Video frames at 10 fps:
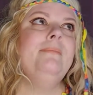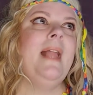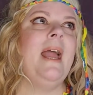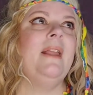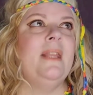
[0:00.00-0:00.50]

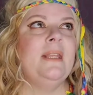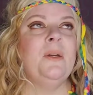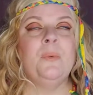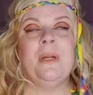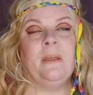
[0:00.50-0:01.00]
I think
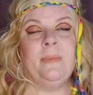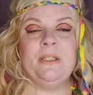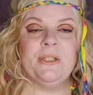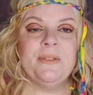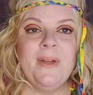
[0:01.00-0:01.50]
that we're going to be
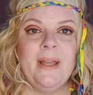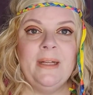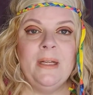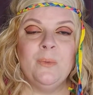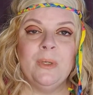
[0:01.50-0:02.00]
just
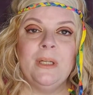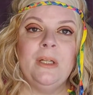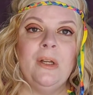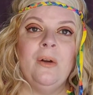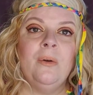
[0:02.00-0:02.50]
fine, and we're going to
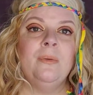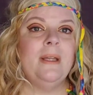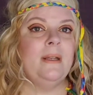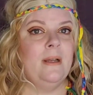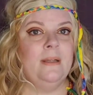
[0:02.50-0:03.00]
go
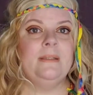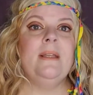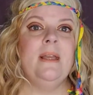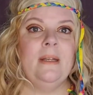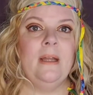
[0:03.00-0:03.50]
and hunt
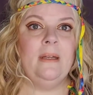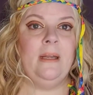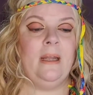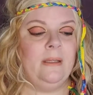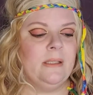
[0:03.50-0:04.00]
at Honey
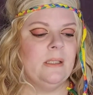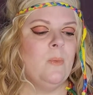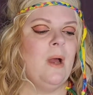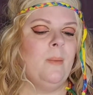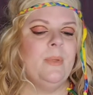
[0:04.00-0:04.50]
Island
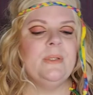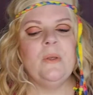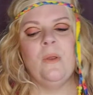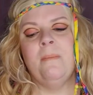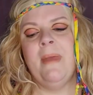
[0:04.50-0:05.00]
Swamp.
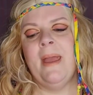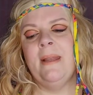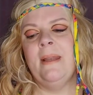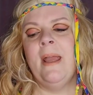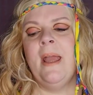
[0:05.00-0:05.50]
So the
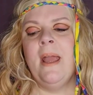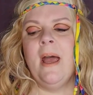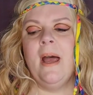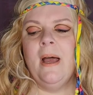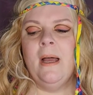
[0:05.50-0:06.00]
men
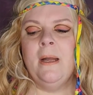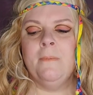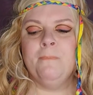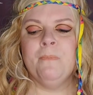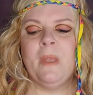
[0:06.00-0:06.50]

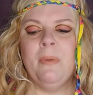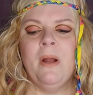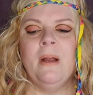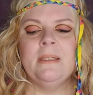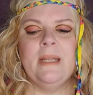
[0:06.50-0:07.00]

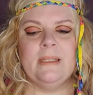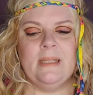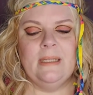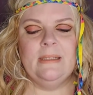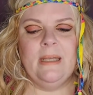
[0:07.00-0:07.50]
parked, as
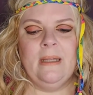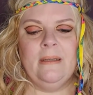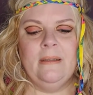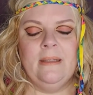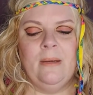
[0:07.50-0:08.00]
I
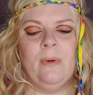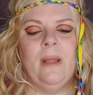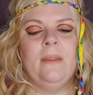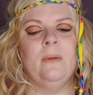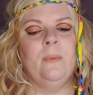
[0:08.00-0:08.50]
said, they were
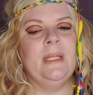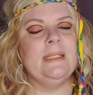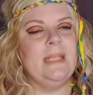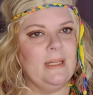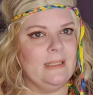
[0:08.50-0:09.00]
on the
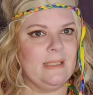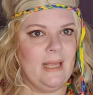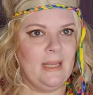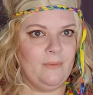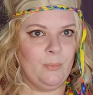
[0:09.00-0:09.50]
Louisiana
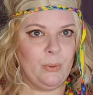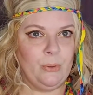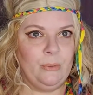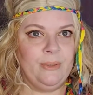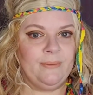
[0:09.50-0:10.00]
side of the
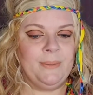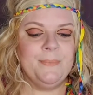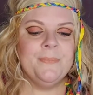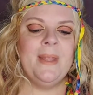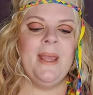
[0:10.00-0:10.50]
Pearl River,
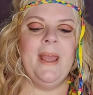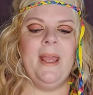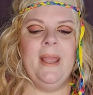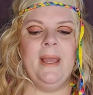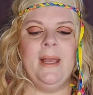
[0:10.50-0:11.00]

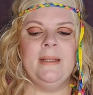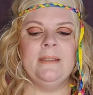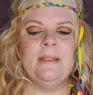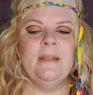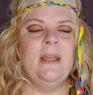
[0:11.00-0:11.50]

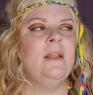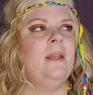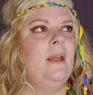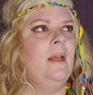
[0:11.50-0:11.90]
and they